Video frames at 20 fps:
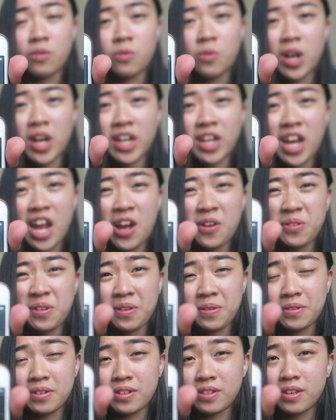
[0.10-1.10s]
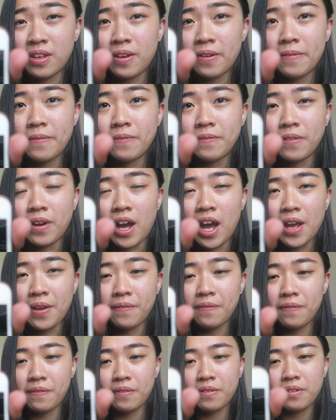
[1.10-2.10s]
Right now is
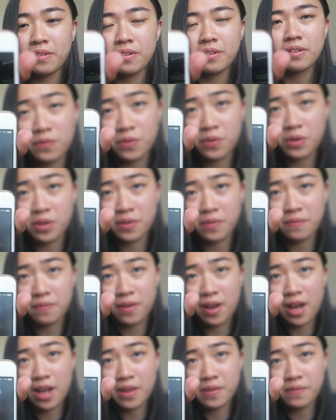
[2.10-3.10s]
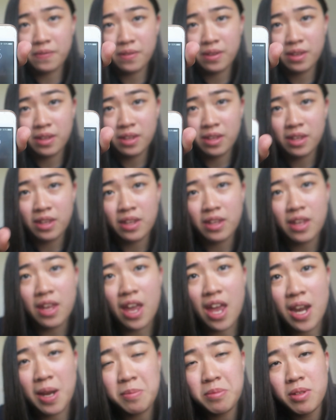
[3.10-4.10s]
5.45
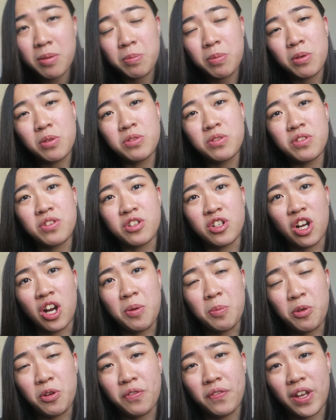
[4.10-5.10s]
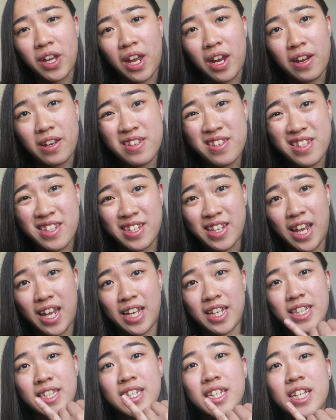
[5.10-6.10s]
and I'm supposed to start moving at
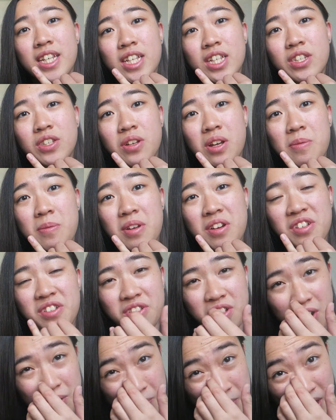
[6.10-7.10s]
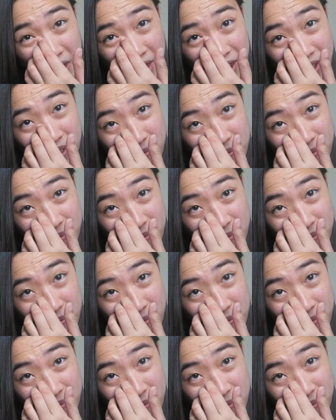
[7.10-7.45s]
6 so I better start pack